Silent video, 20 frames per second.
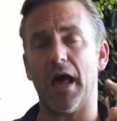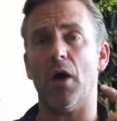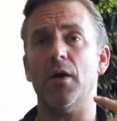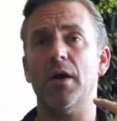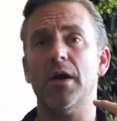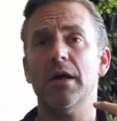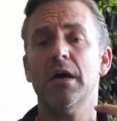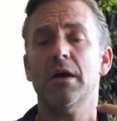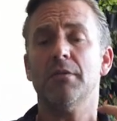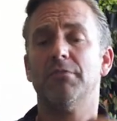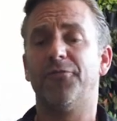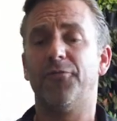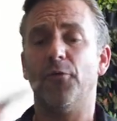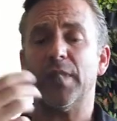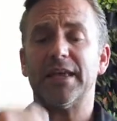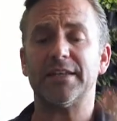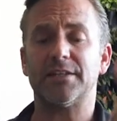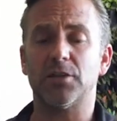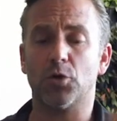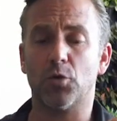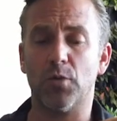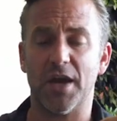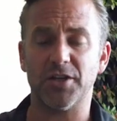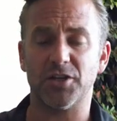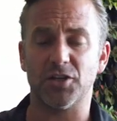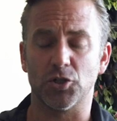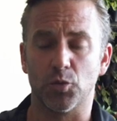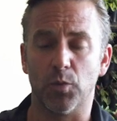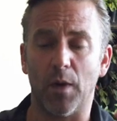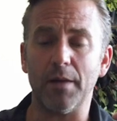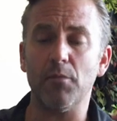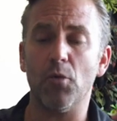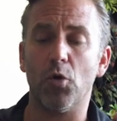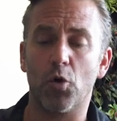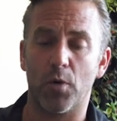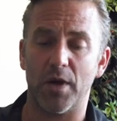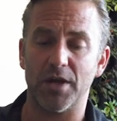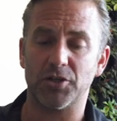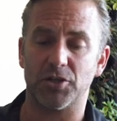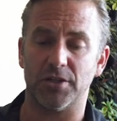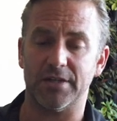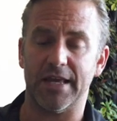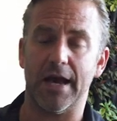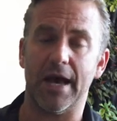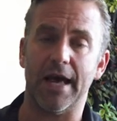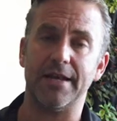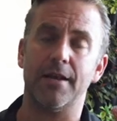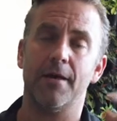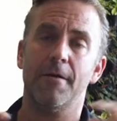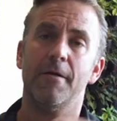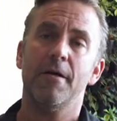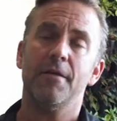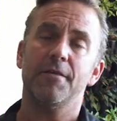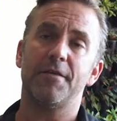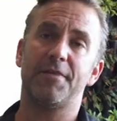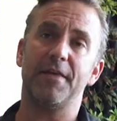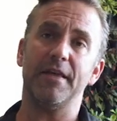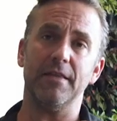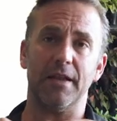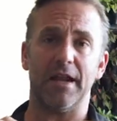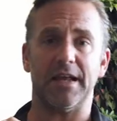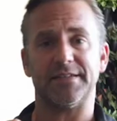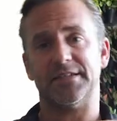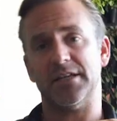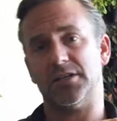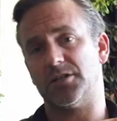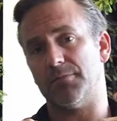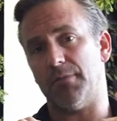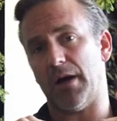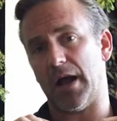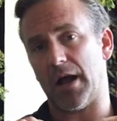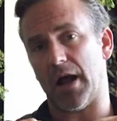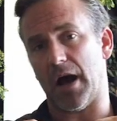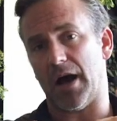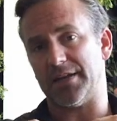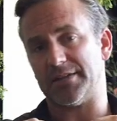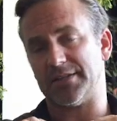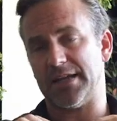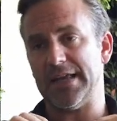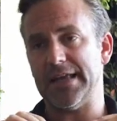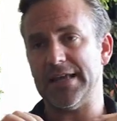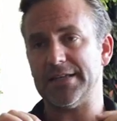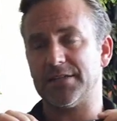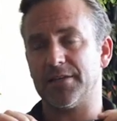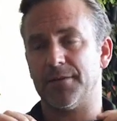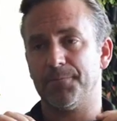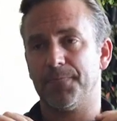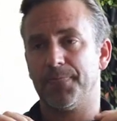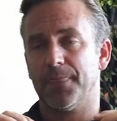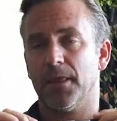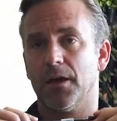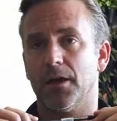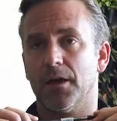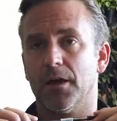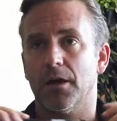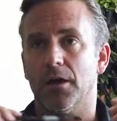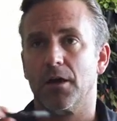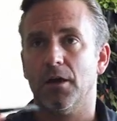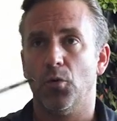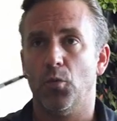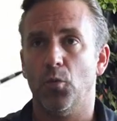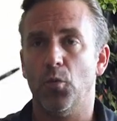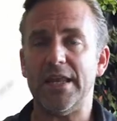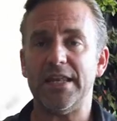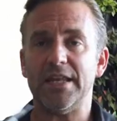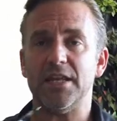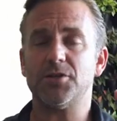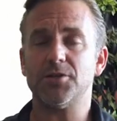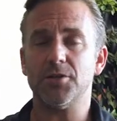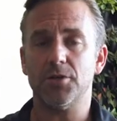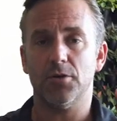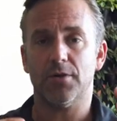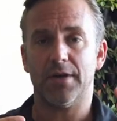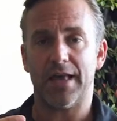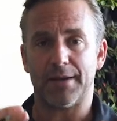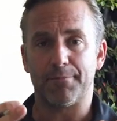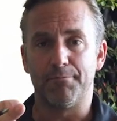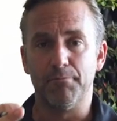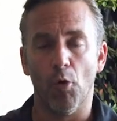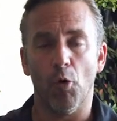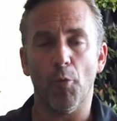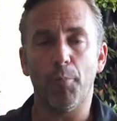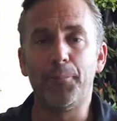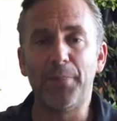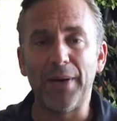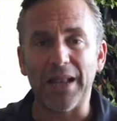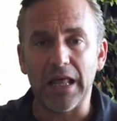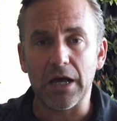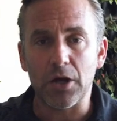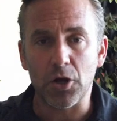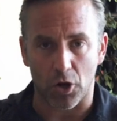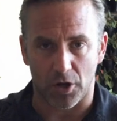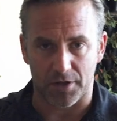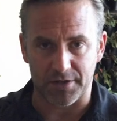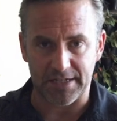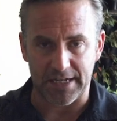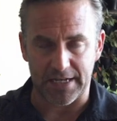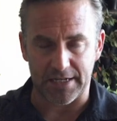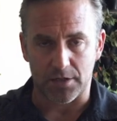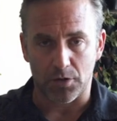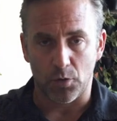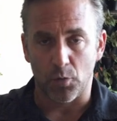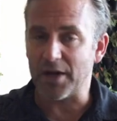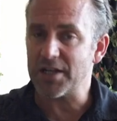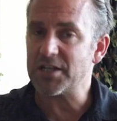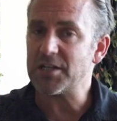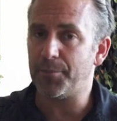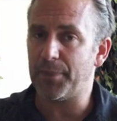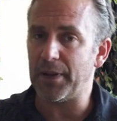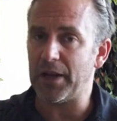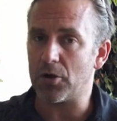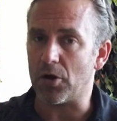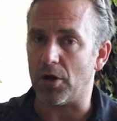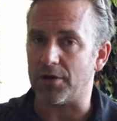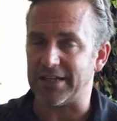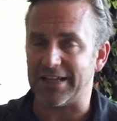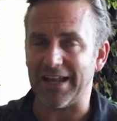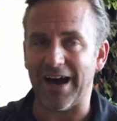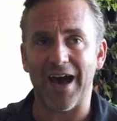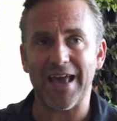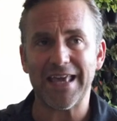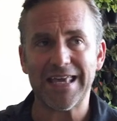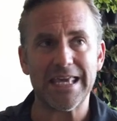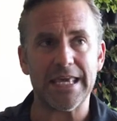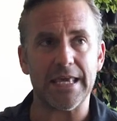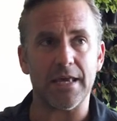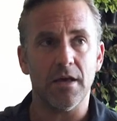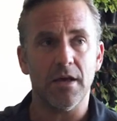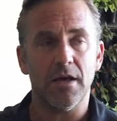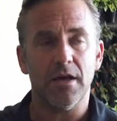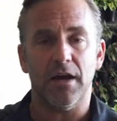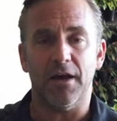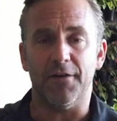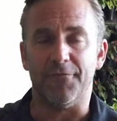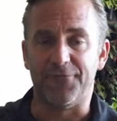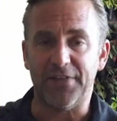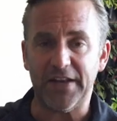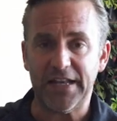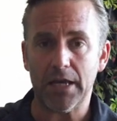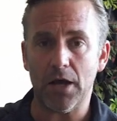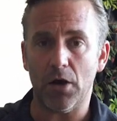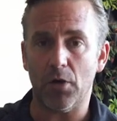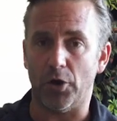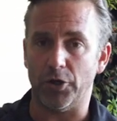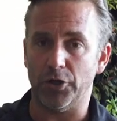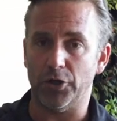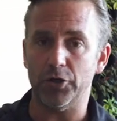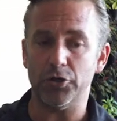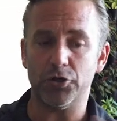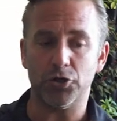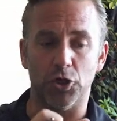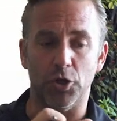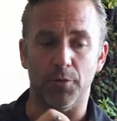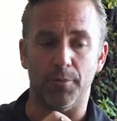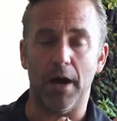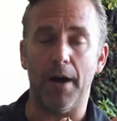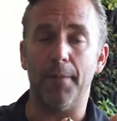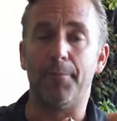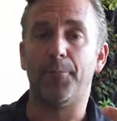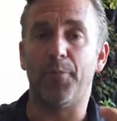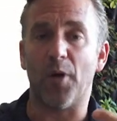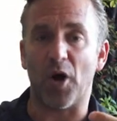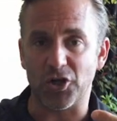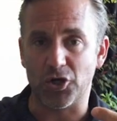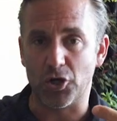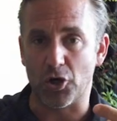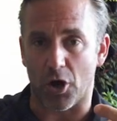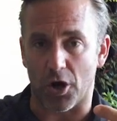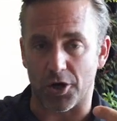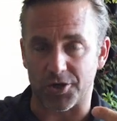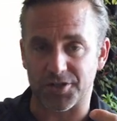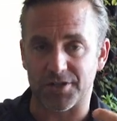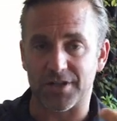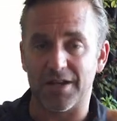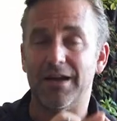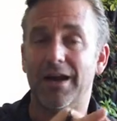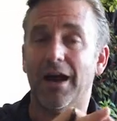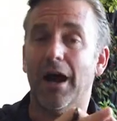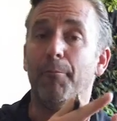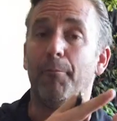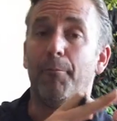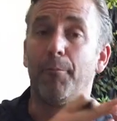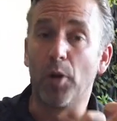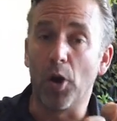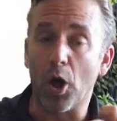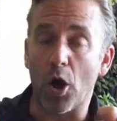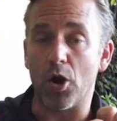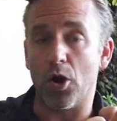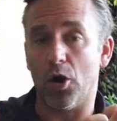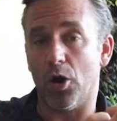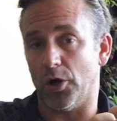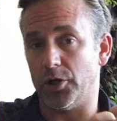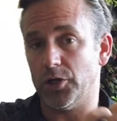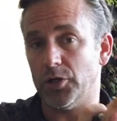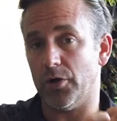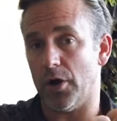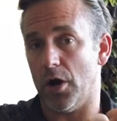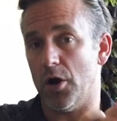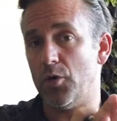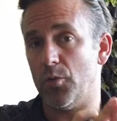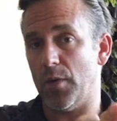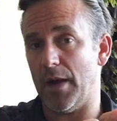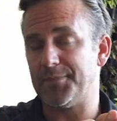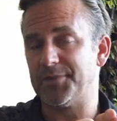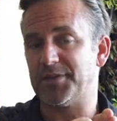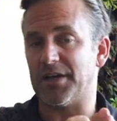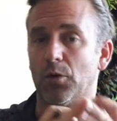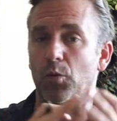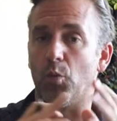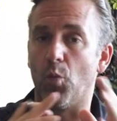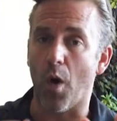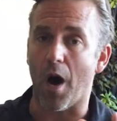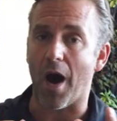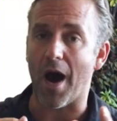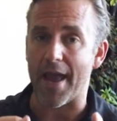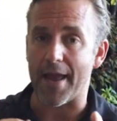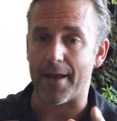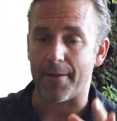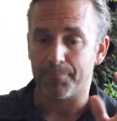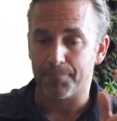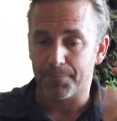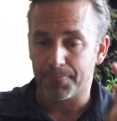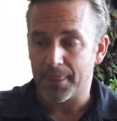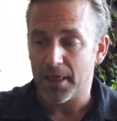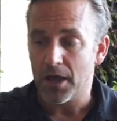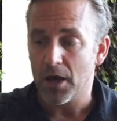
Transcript: Now, before we get to the questions, one more question here. And the thing that I said to my guys is we need to look at more pillar content. What is a pillar content? I.e. a video on YouTube, a podcast, a blog on your own website. Why?